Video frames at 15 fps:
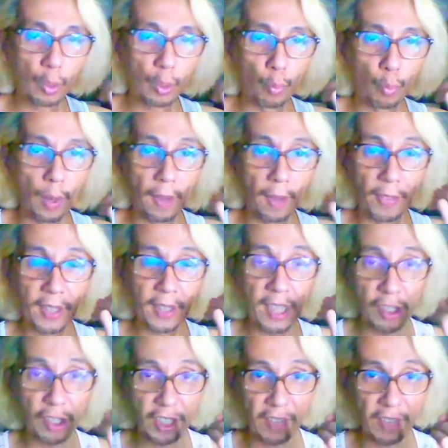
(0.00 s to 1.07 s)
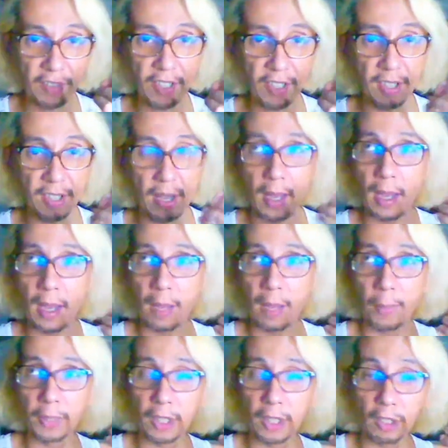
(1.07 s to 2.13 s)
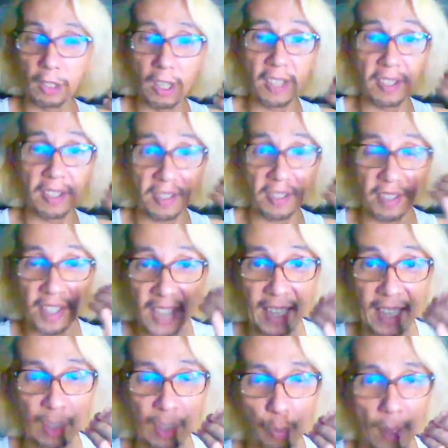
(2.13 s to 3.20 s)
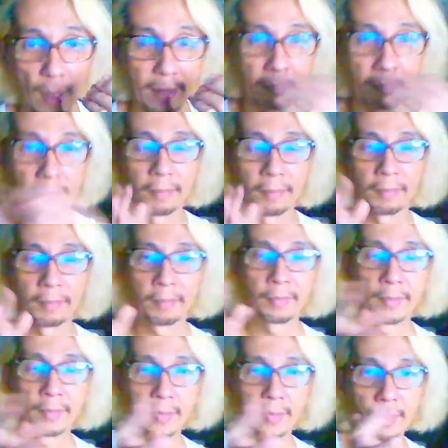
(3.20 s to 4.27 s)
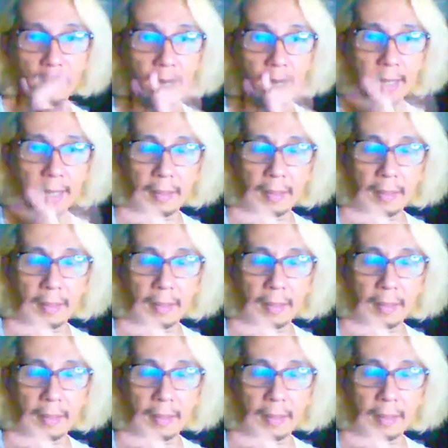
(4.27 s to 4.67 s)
of the gear shifts, particularly the second one, right?